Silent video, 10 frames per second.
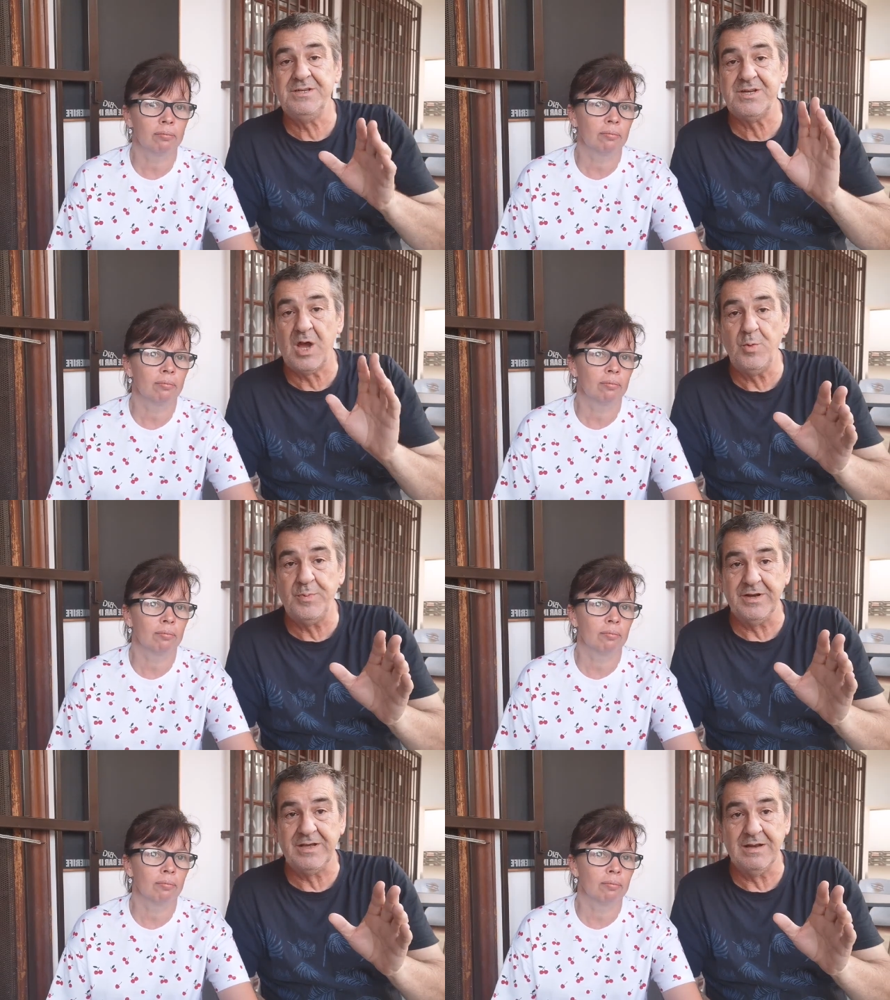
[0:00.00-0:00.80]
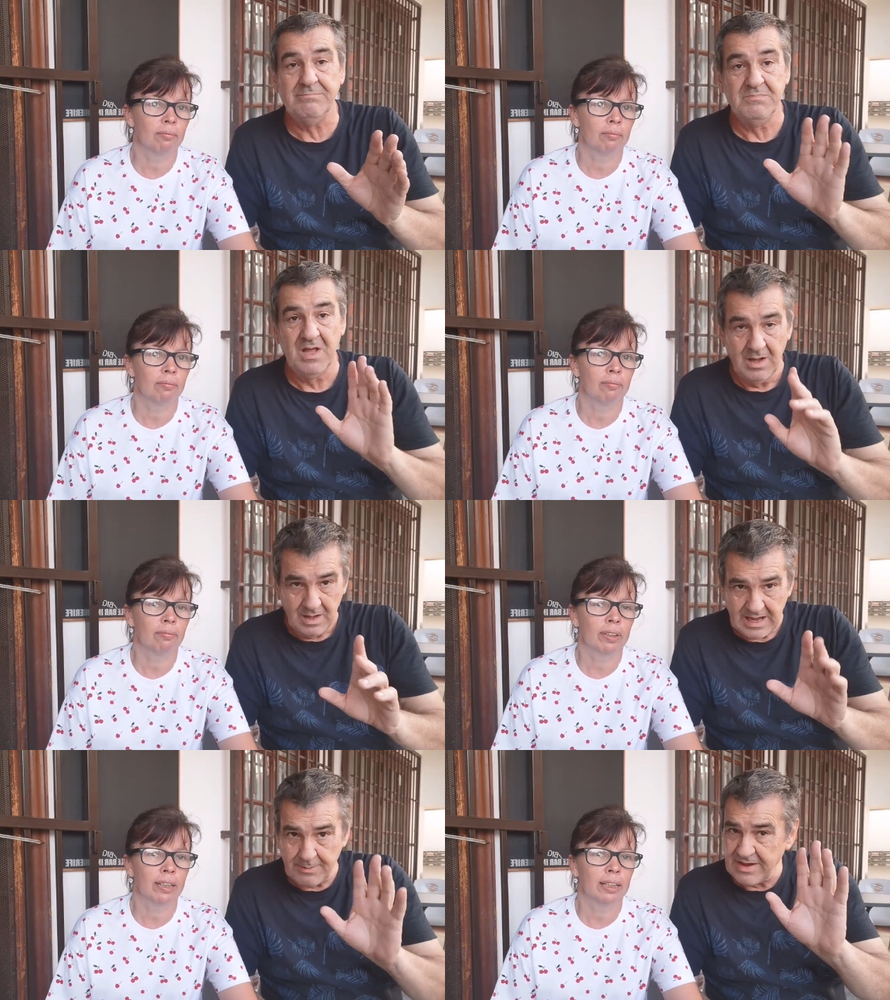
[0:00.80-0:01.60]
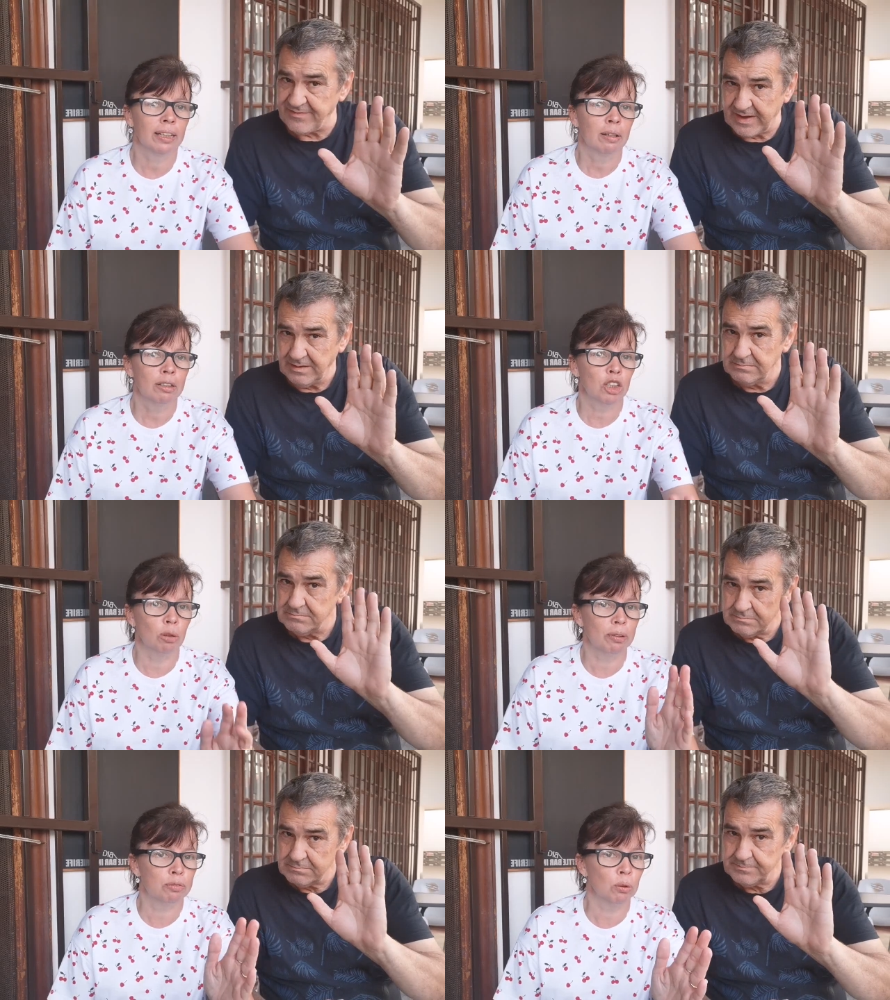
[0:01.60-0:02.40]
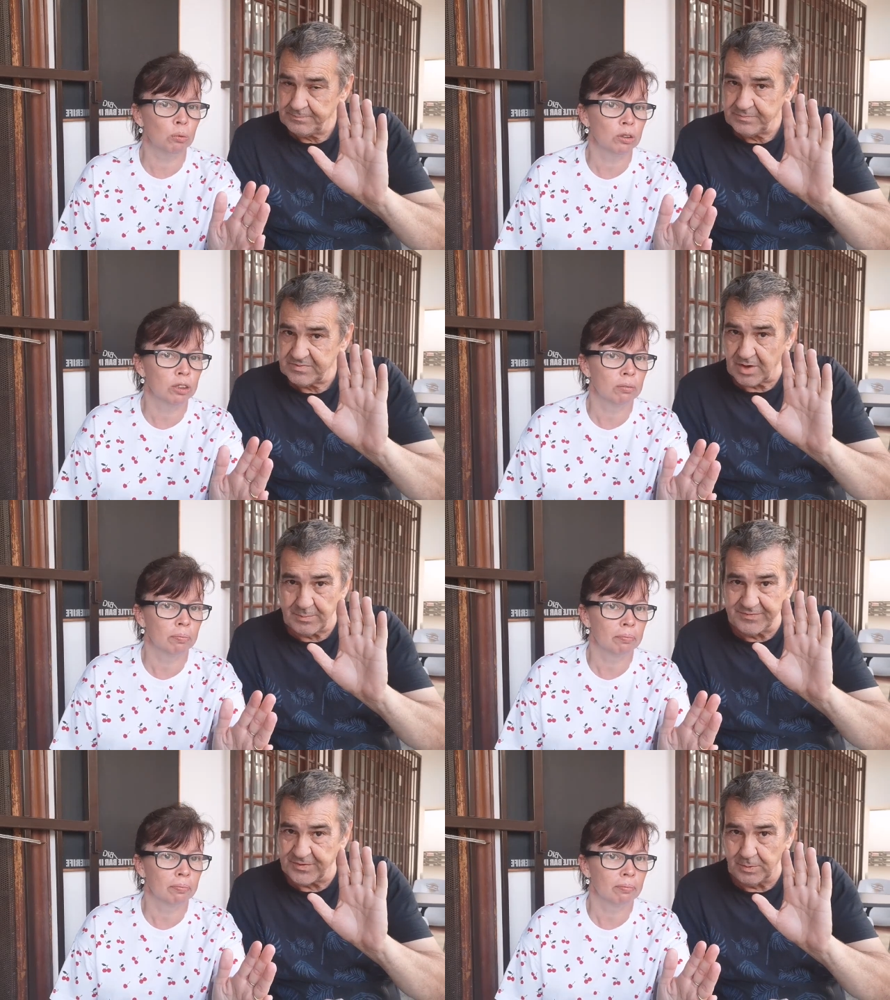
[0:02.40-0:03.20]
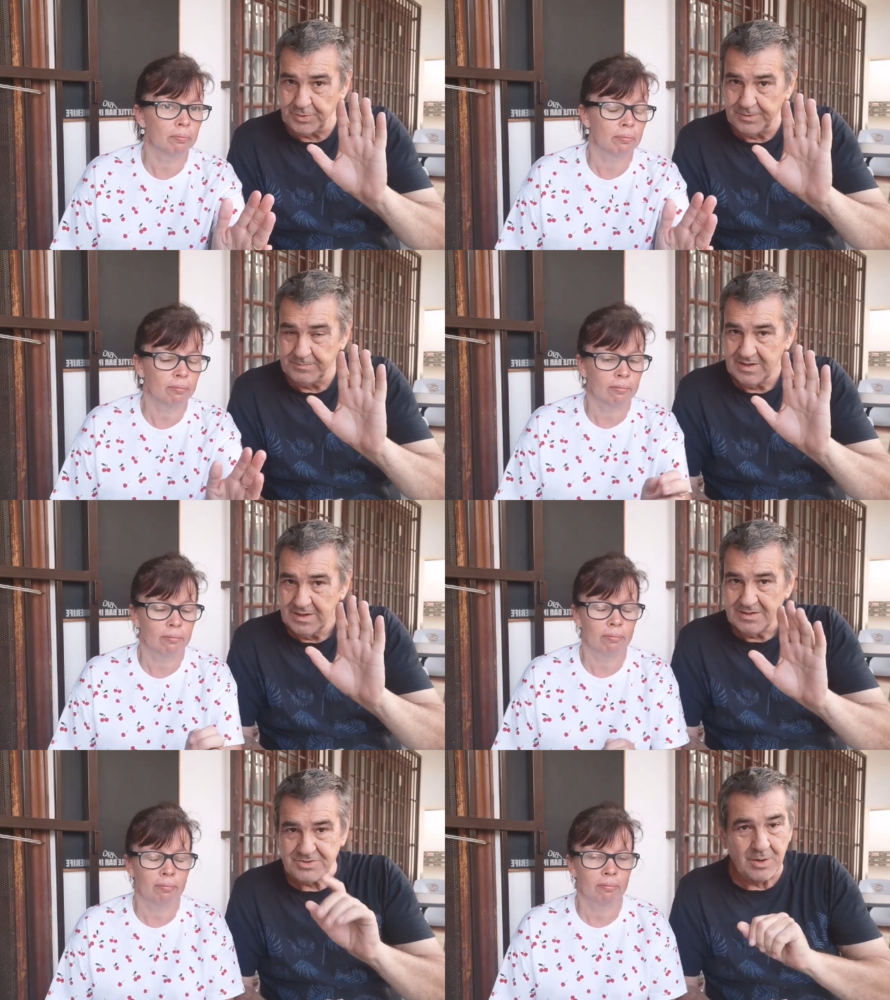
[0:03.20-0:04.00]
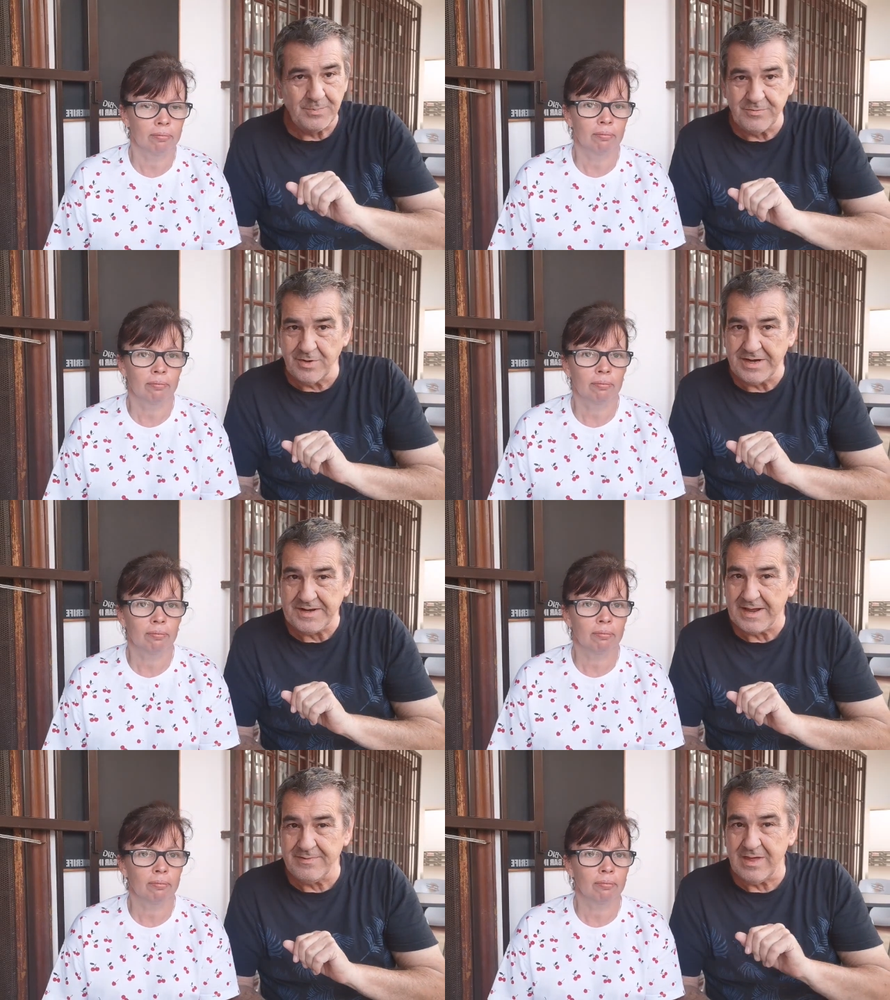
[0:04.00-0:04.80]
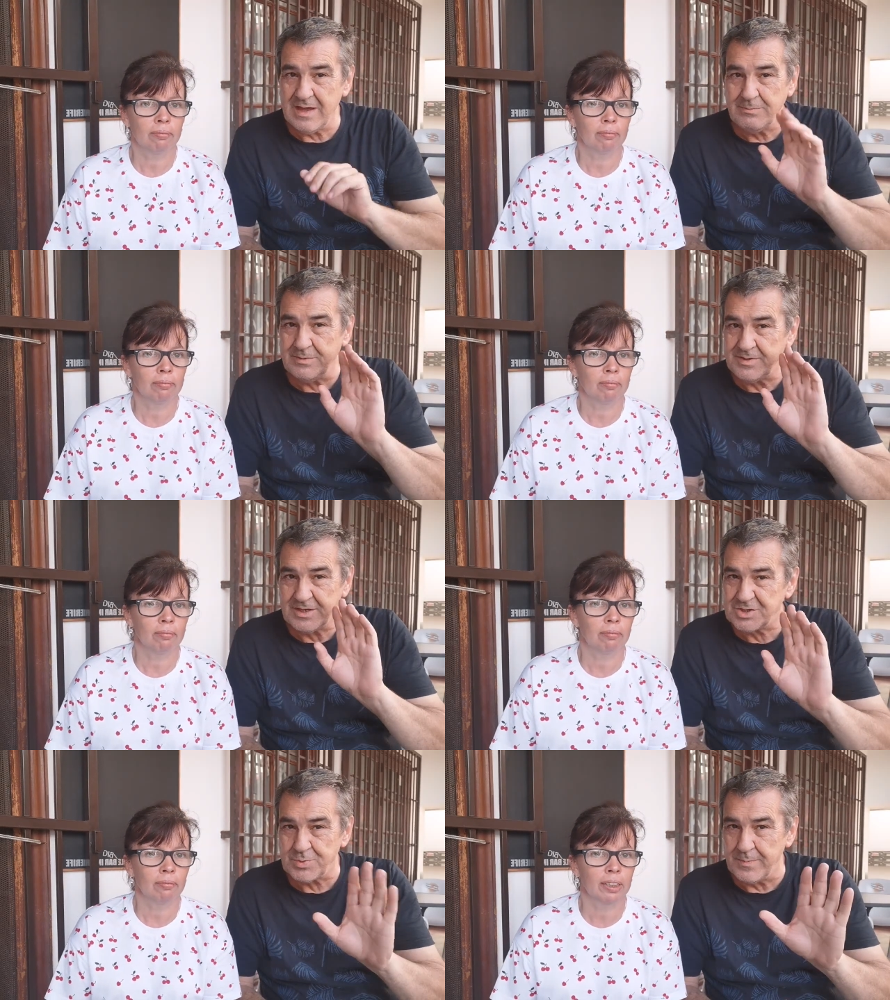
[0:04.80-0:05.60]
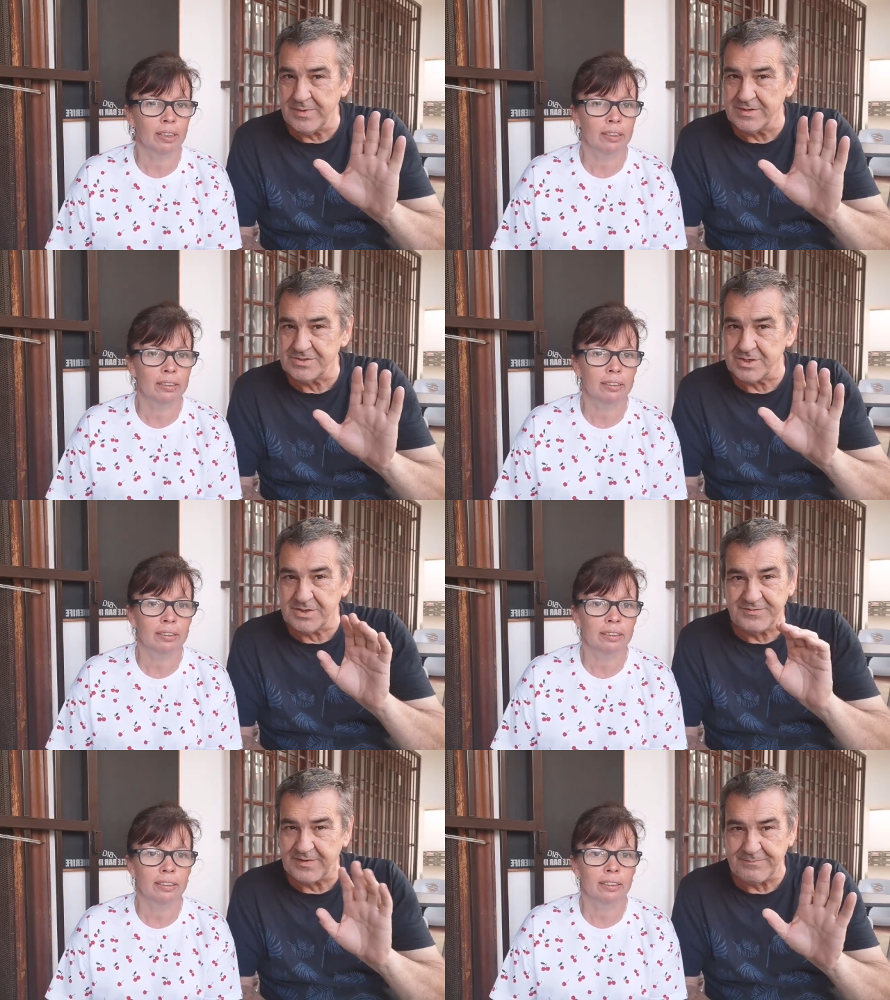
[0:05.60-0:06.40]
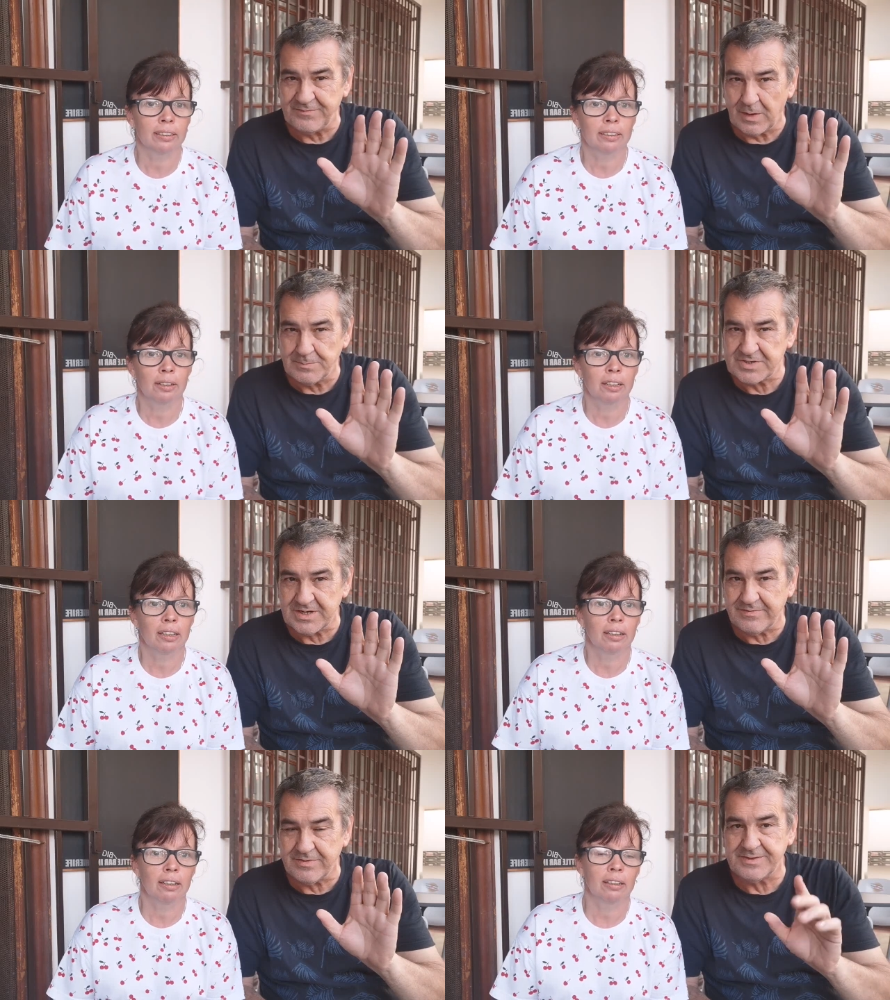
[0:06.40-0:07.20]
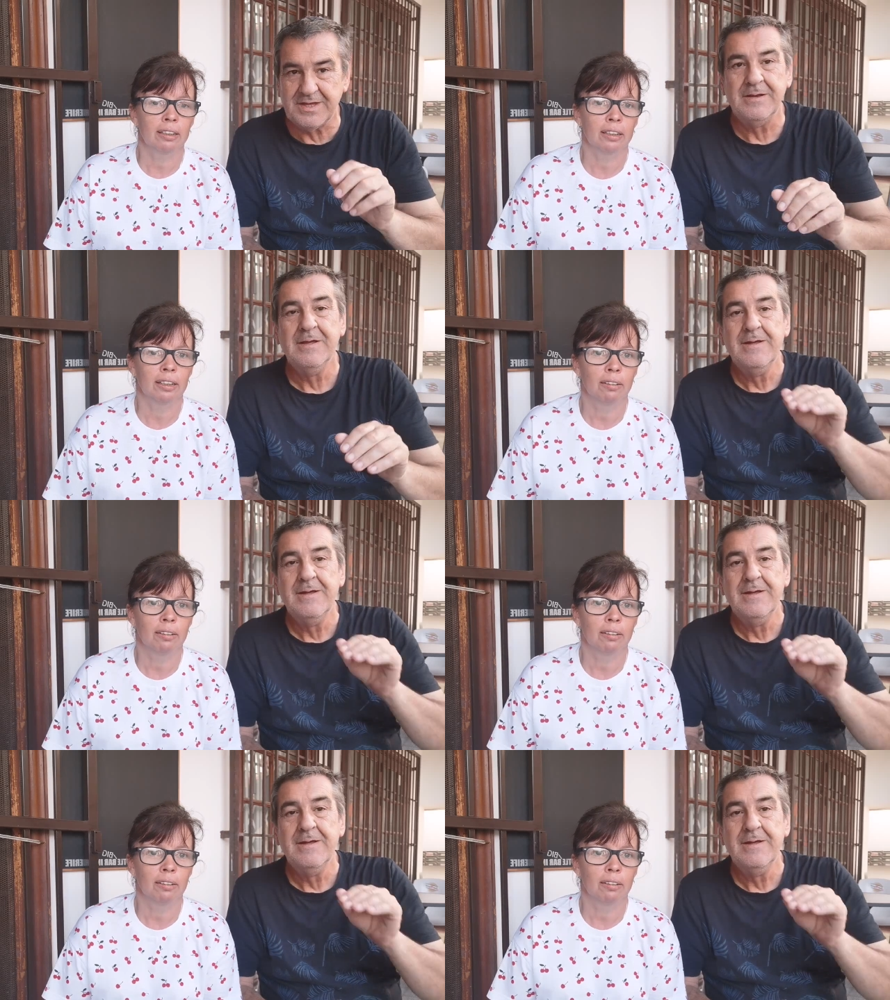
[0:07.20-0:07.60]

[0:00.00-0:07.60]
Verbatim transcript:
Speaker 1: is open again. However...
Speaker 2: Don't be fooled. Don't
Speaker 1: be fooled. Don't be running down there with your swimmers and your flip flops and everything.